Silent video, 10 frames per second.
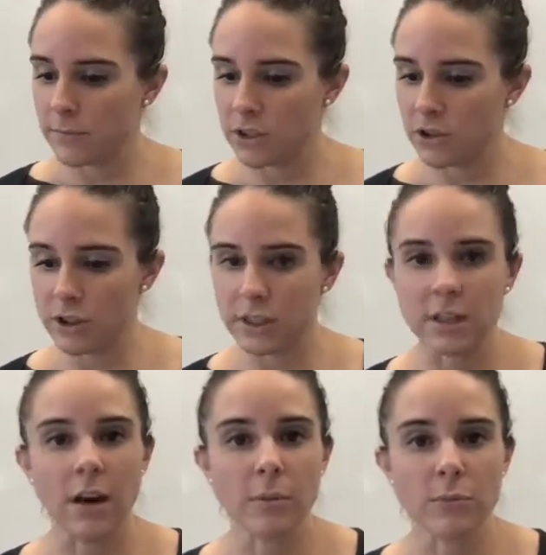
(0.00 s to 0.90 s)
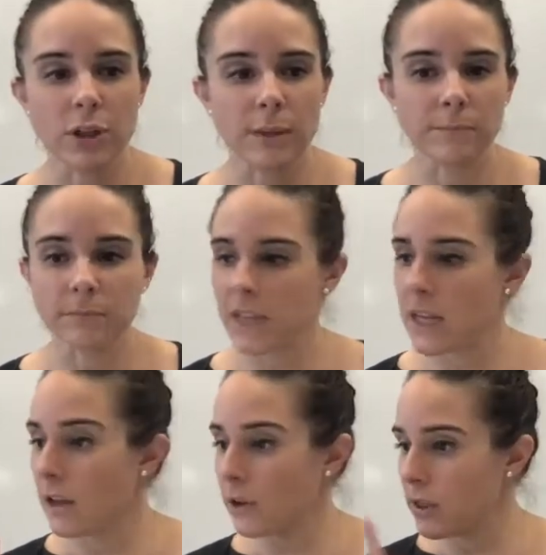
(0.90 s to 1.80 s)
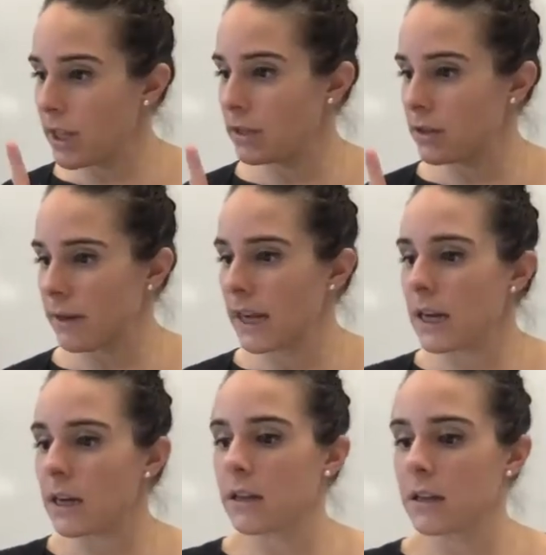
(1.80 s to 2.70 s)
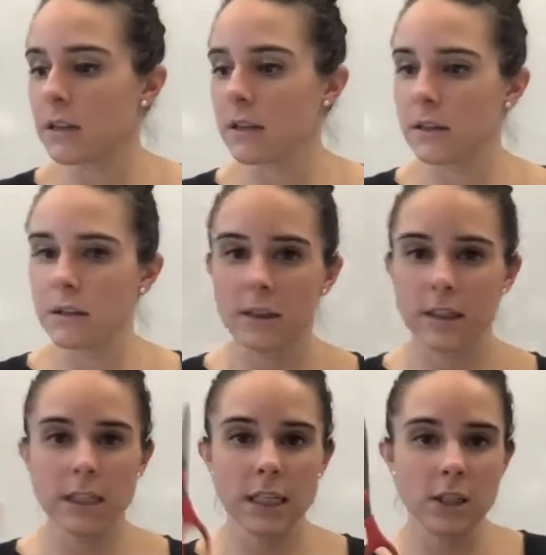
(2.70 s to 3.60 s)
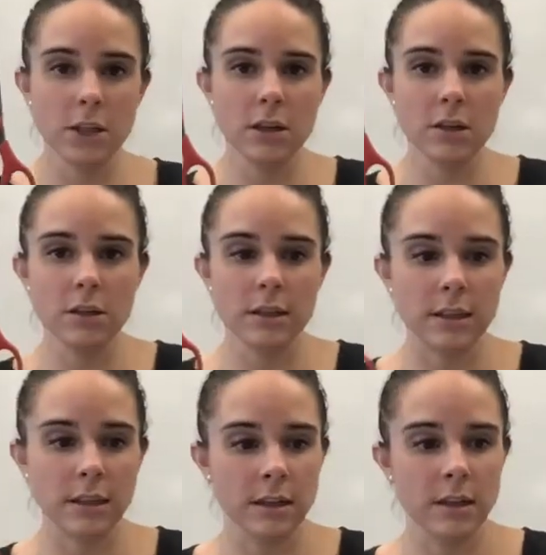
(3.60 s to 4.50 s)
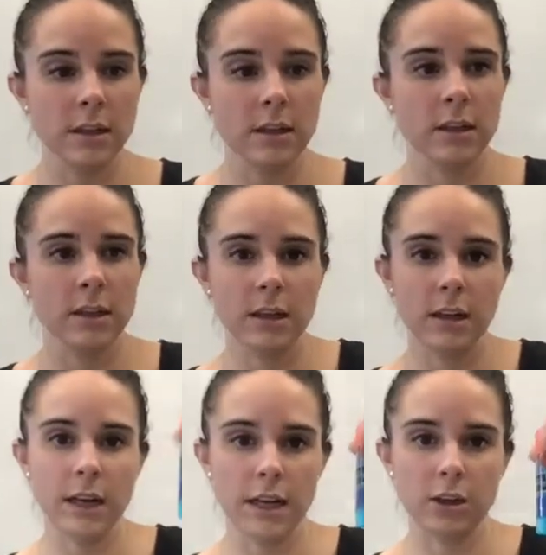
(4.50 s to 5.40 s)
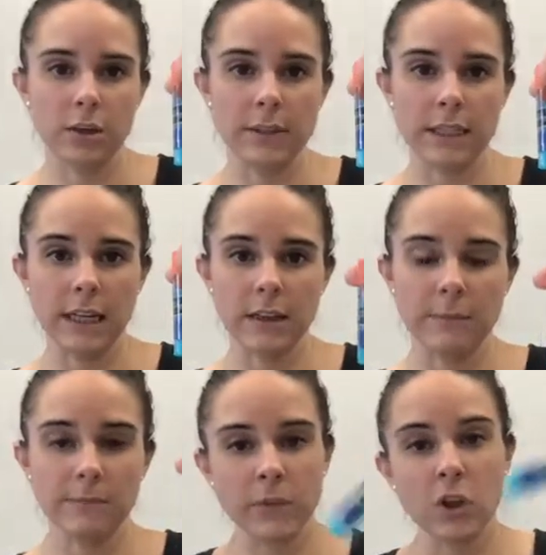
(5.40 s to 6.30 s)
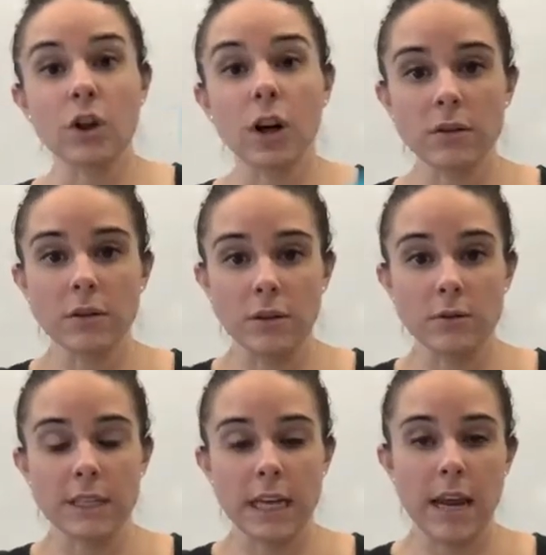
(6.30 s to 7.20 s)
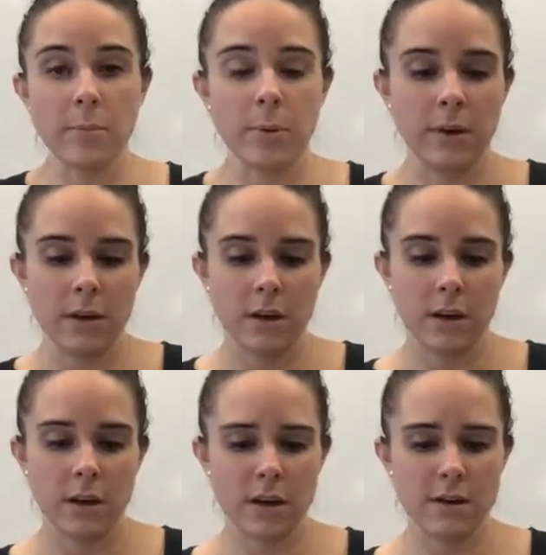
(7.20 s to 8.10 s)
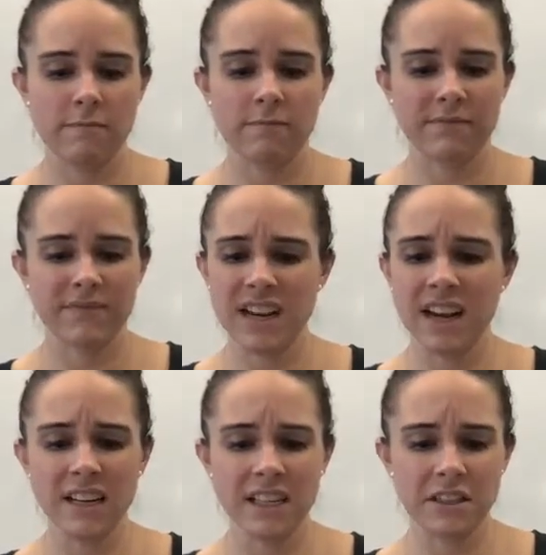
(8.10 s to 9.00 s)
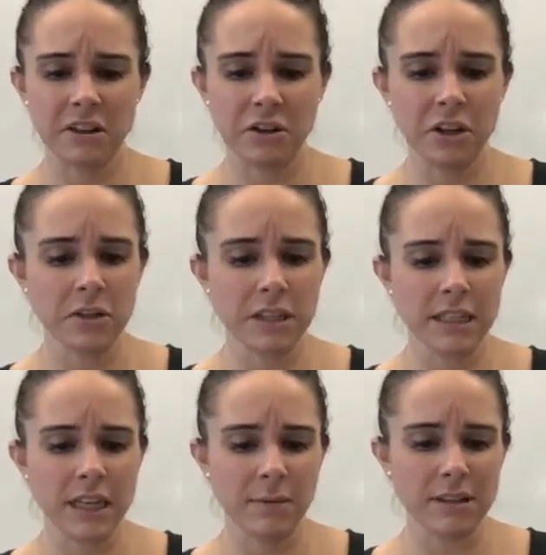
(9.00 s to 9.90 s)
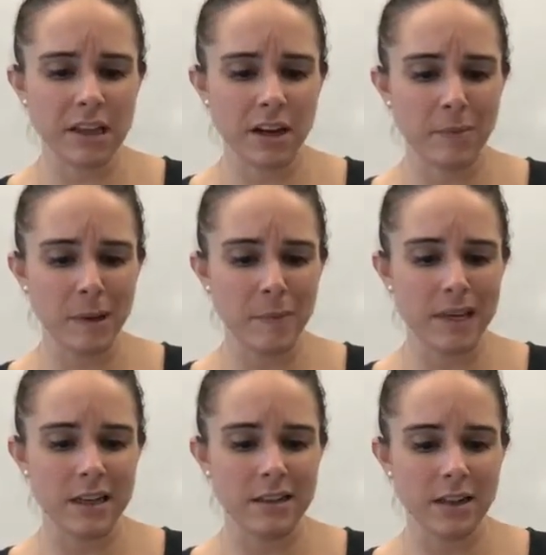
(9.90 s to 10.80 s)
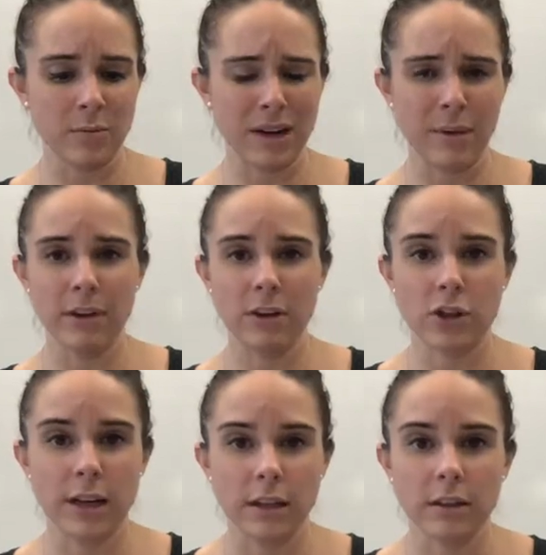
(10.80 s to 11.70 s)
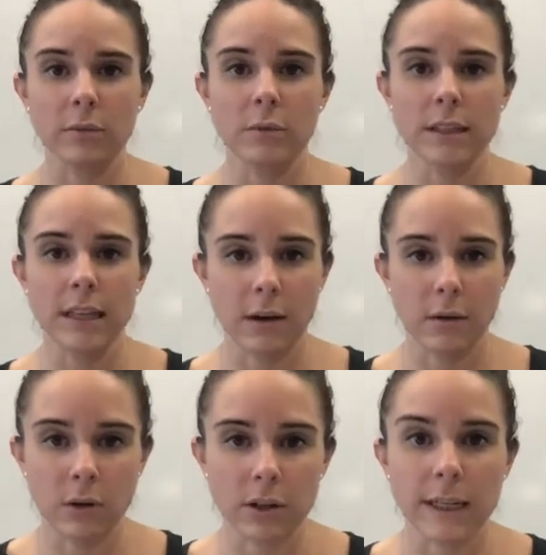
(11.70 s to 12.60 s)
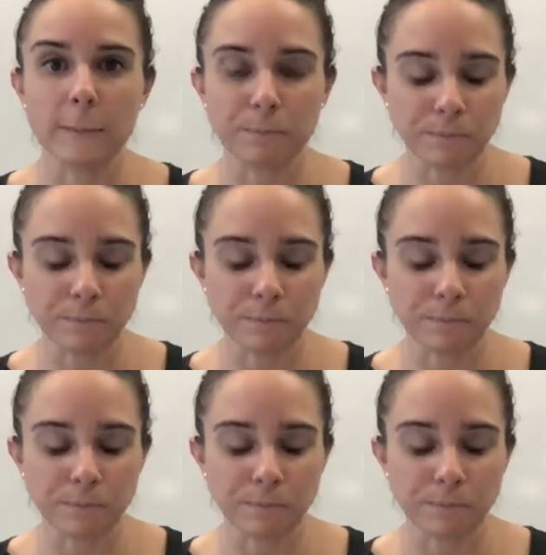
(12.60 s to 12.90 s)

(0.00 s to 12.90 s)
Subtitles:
It's just an option. The other things you need: scissors and a glue stick. You could also use tape. I kind of considered using tape because I thought it might be easier, but I'm going to try glue. We'll see how it works out.